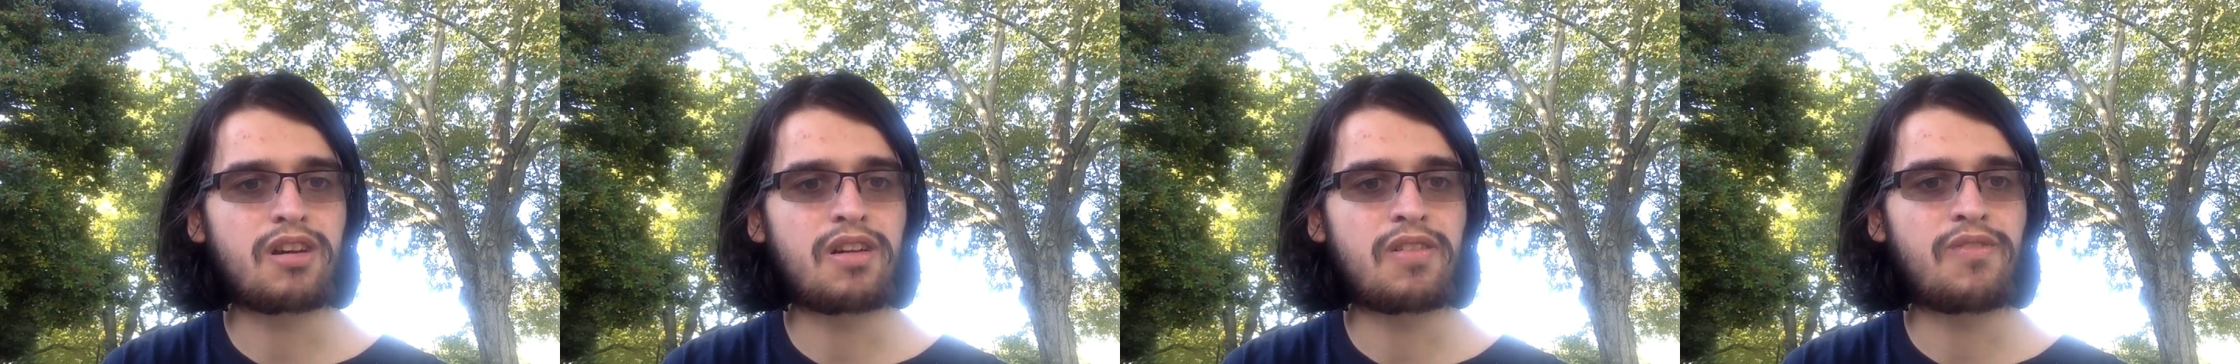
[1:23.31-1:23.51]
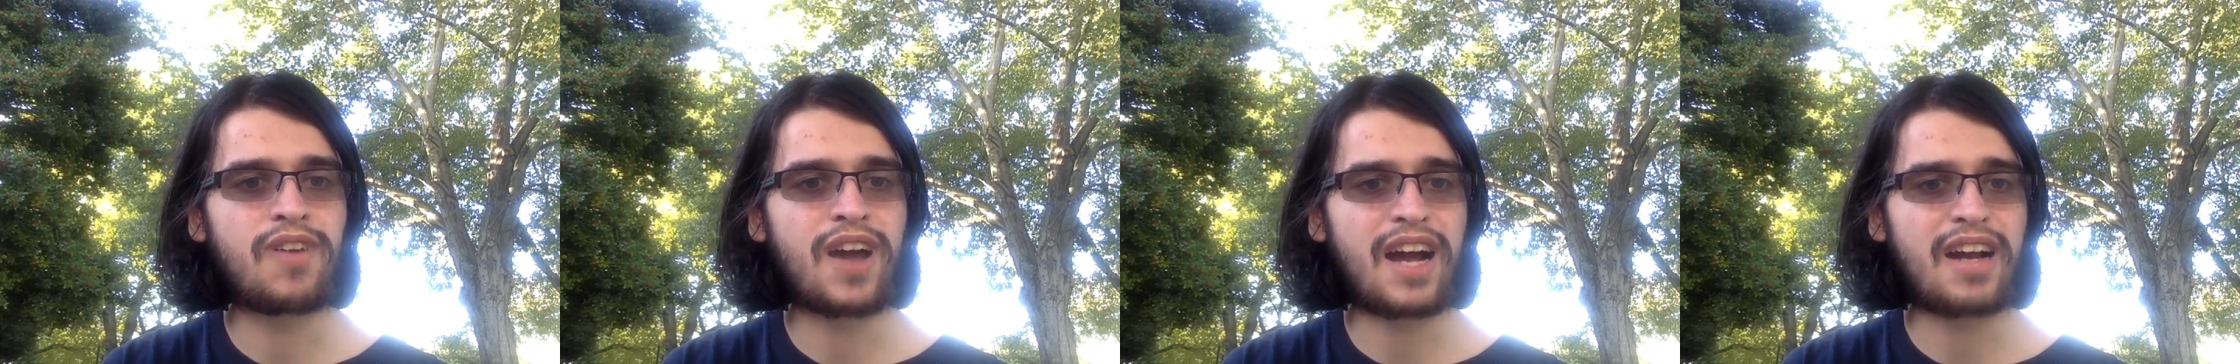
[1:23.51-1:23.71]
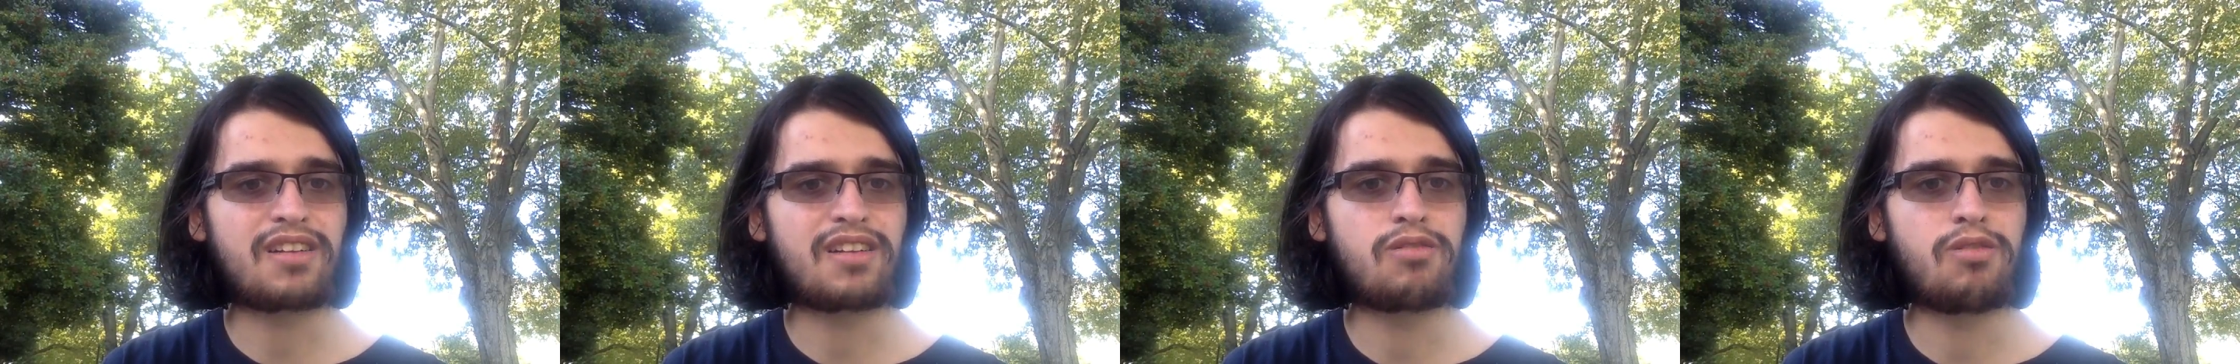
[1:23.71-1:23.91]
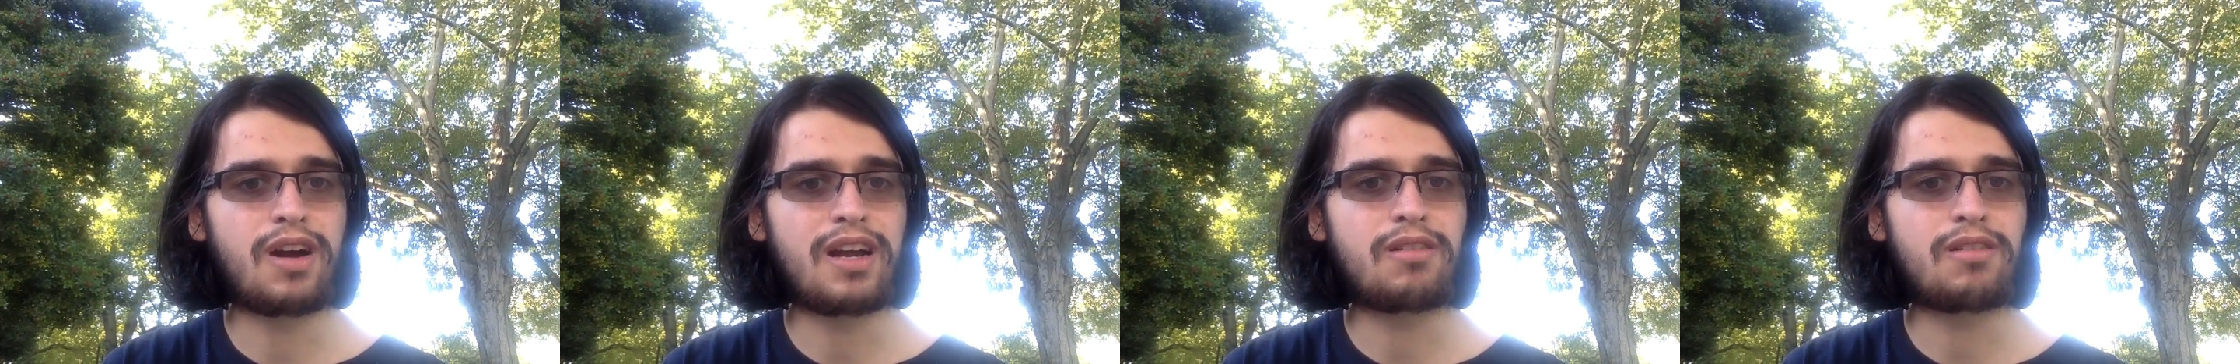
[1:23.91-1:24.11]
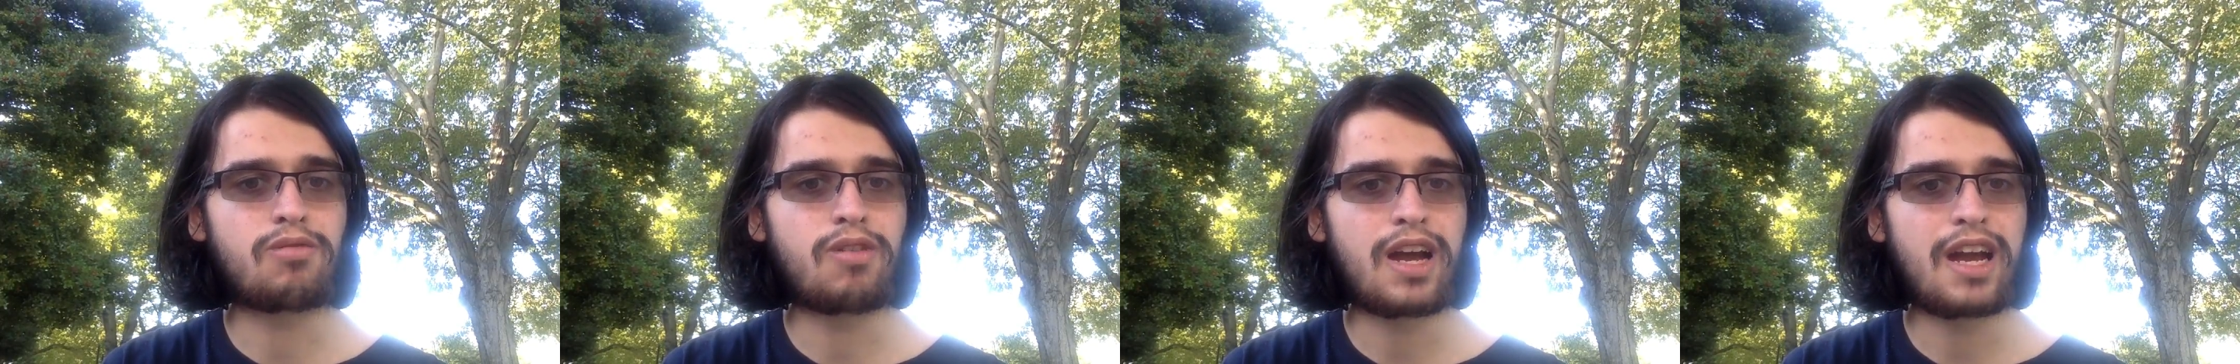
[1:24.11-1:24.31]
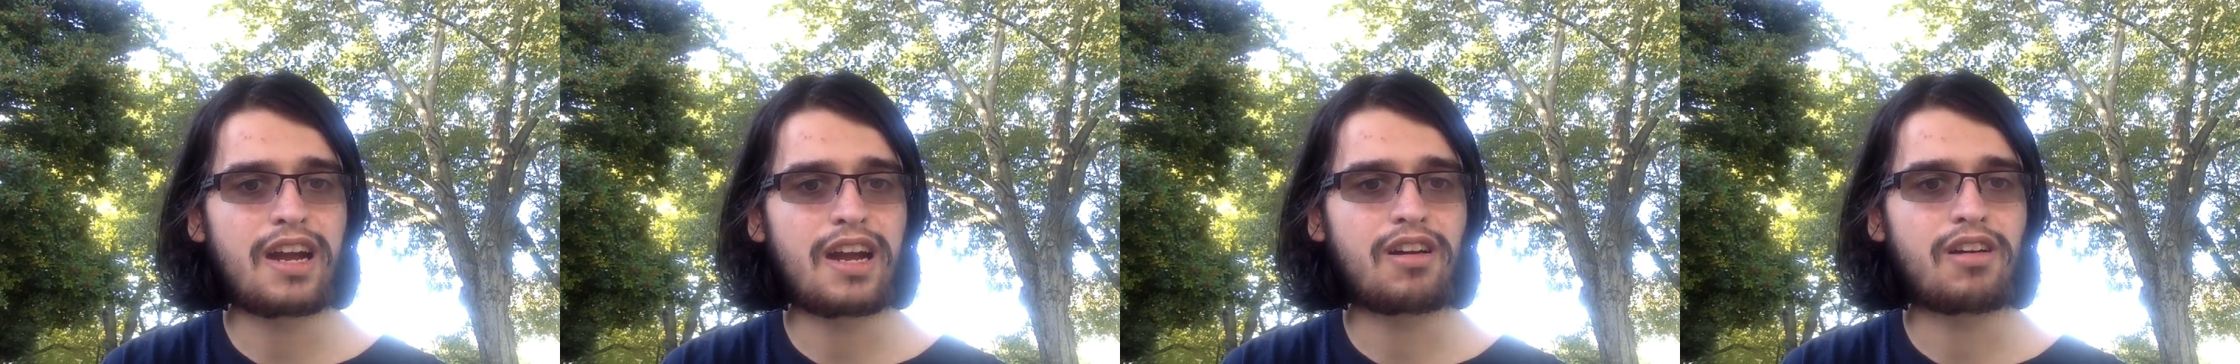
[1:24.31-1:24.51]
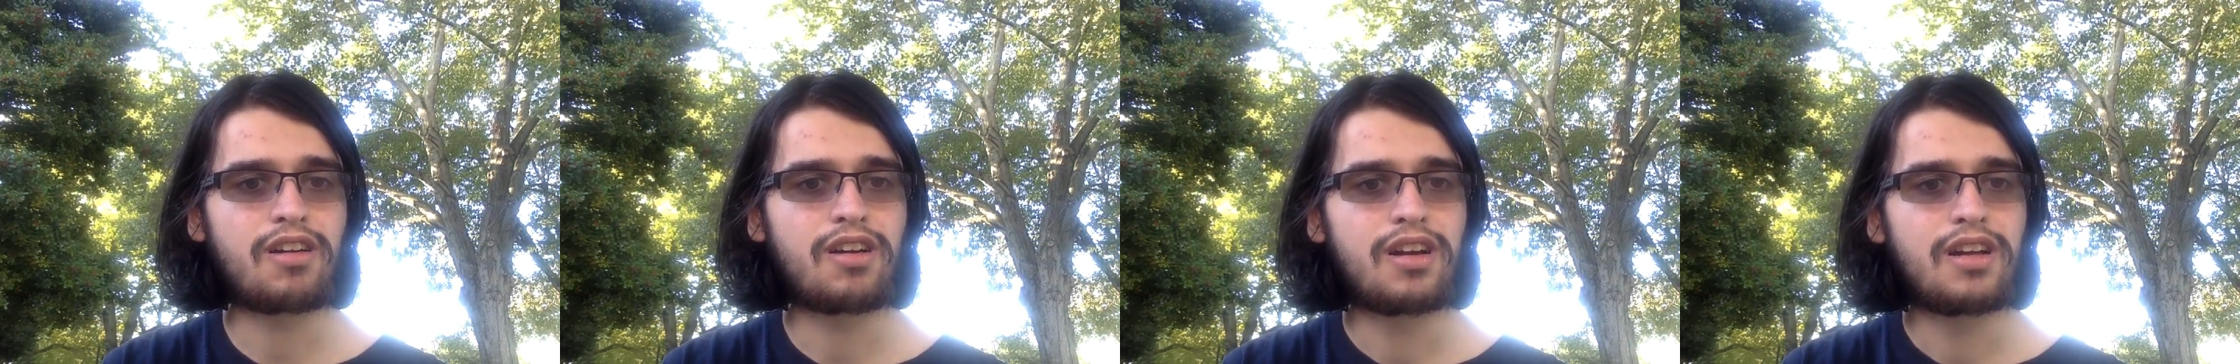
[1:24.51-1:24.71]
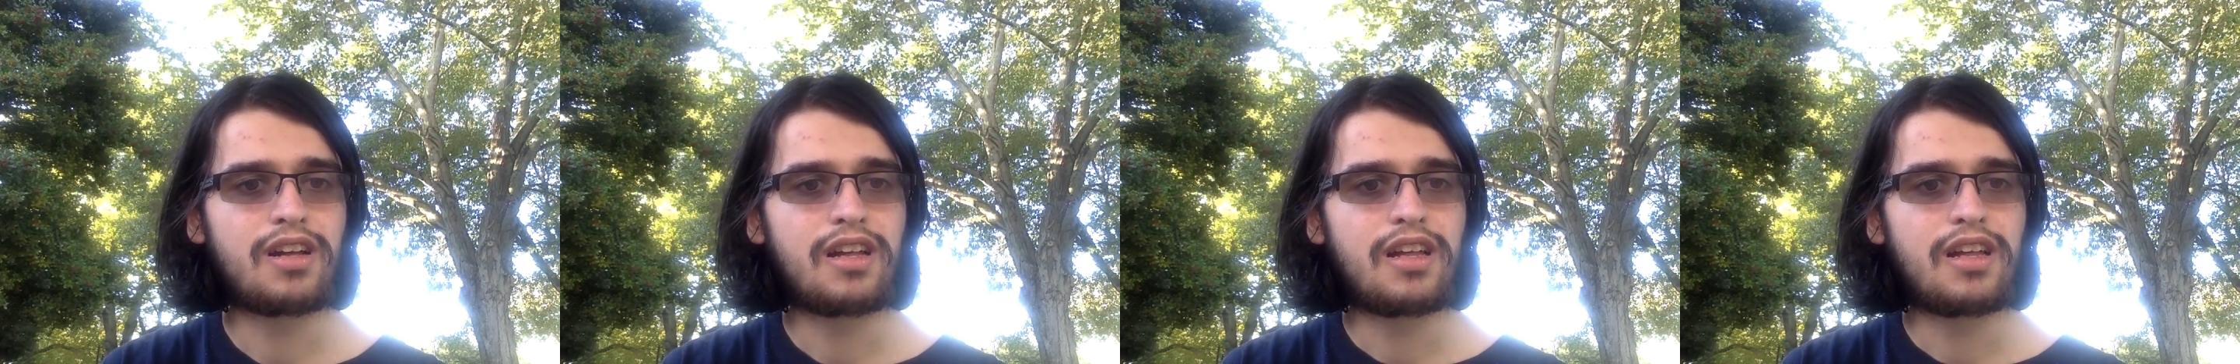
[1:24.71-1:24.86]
in fact quite rare,